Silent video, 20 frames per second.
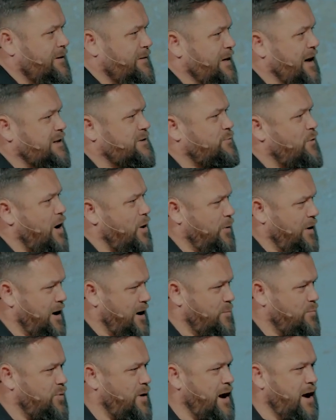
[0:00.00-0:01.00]
And that's why we
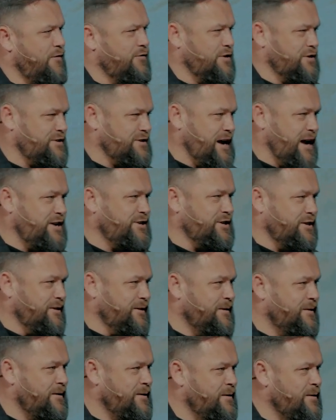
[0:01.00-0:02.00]
need to pray over this
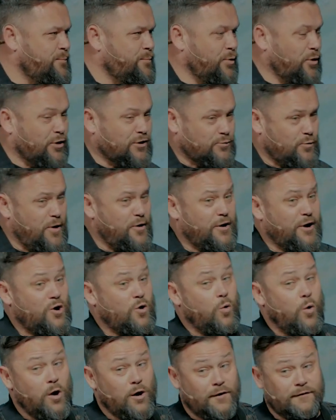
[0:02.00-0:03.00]
nation, because we're in a
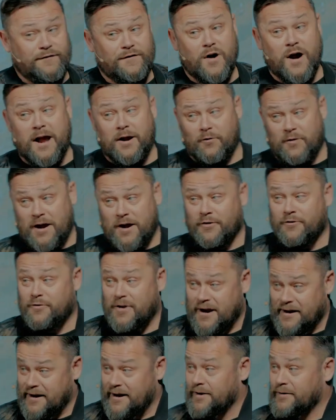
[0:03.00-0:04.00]
qualifying round
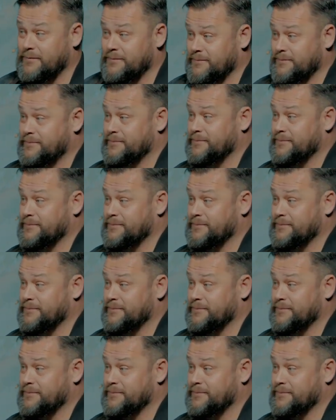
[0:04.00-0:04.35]
right now.